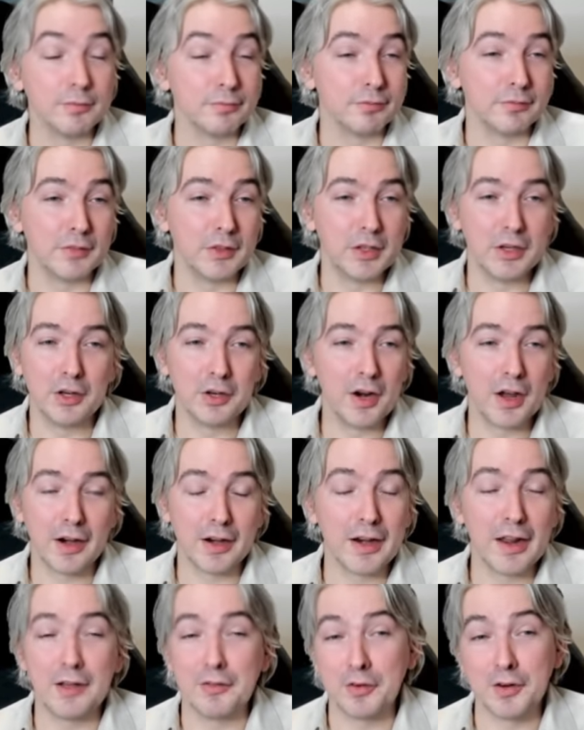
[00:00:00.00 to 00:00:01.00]
You're not
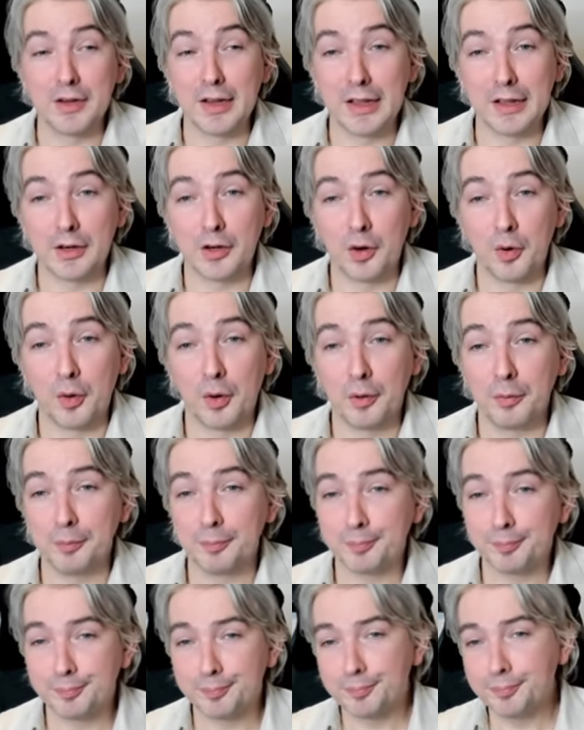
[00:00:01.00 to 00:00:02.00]
going to have your day in court.
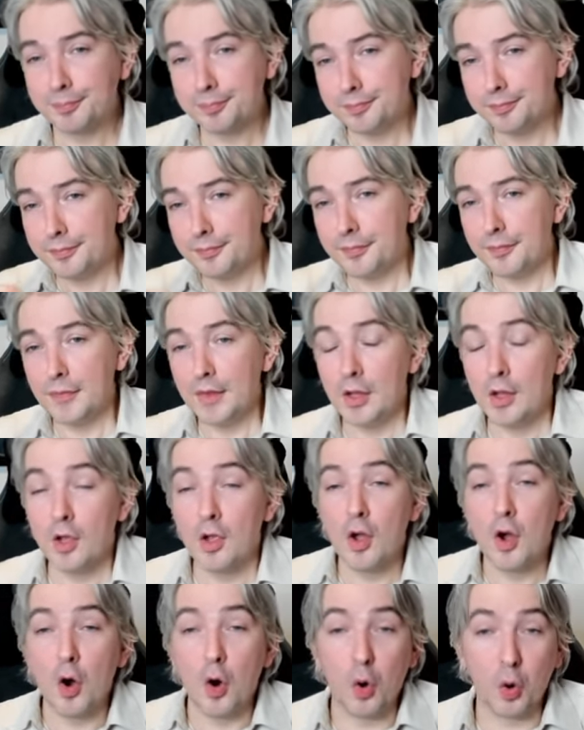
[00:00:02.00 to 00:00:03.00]

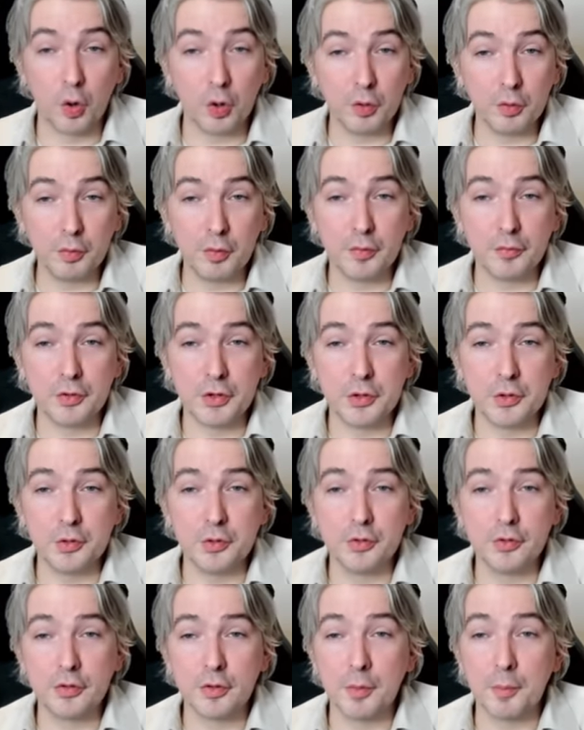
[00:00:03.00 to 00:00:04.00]
Oral
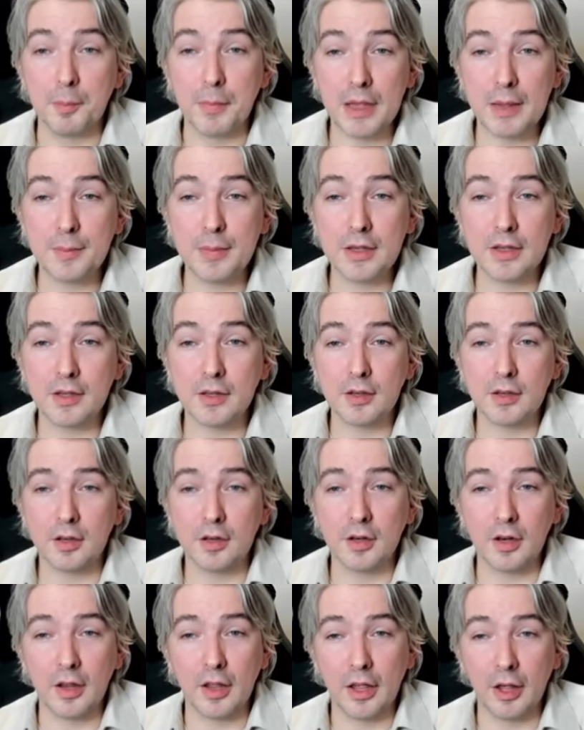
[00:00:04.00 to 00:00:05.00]
reviews may be
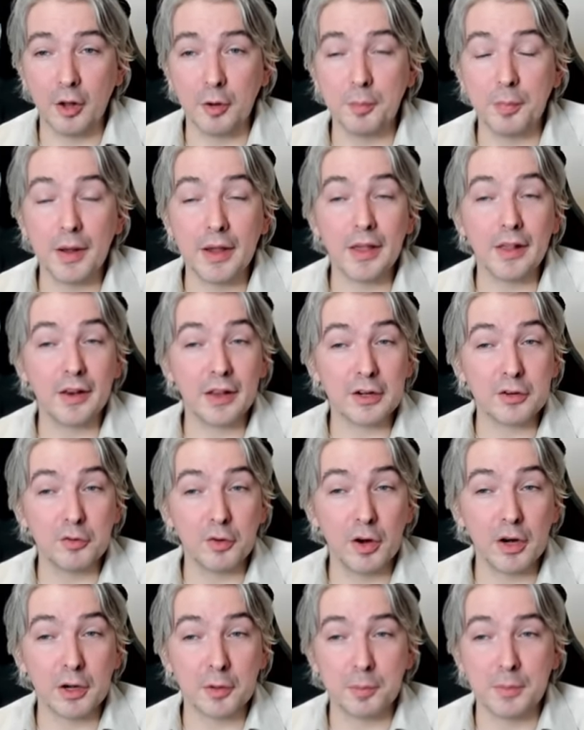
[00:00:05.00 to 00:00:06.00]
held by
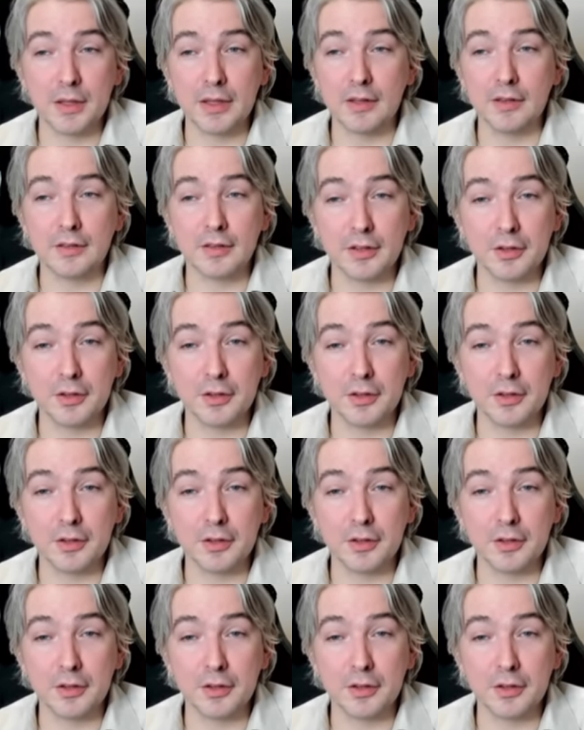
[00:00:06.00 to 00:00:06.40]
electronic means,